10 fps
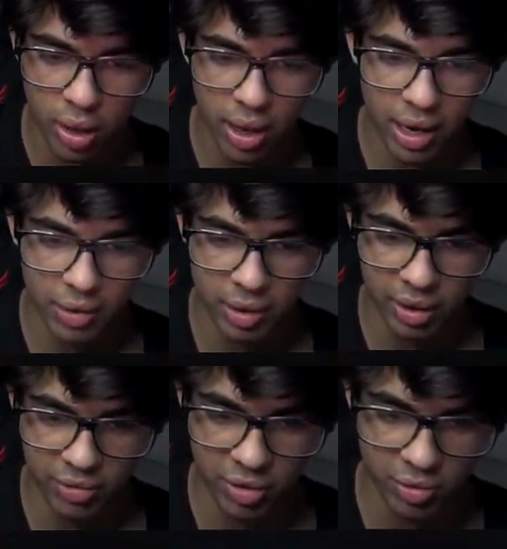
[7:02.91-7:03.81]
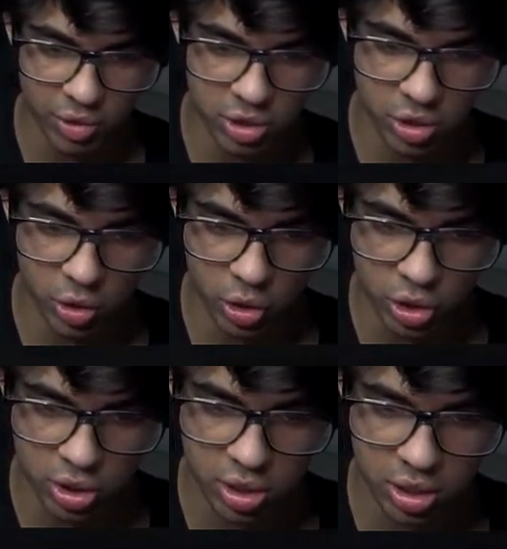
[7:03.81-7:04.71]
area in front of you, so you
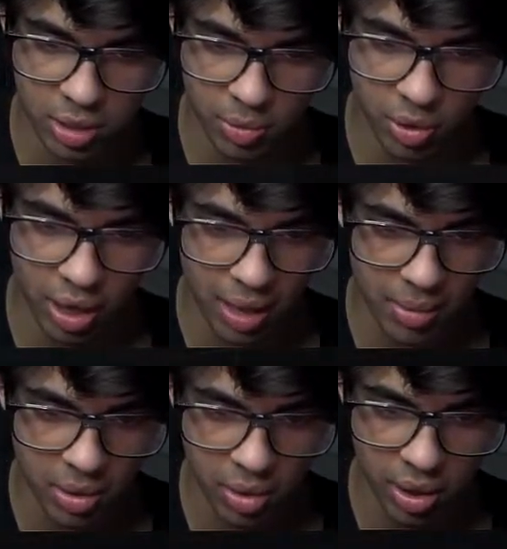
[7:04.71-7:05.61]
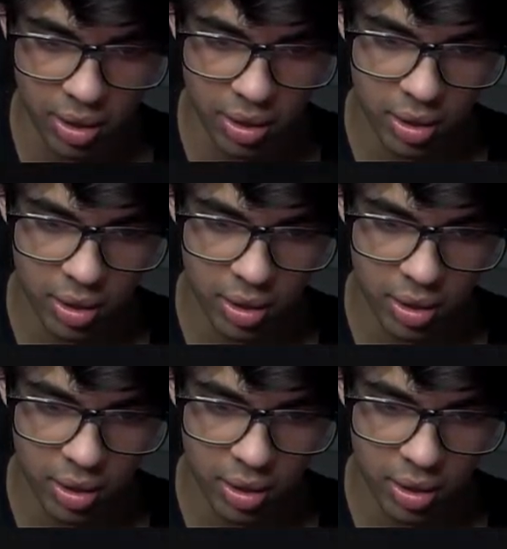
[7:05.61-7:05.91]
just keep on aiming on it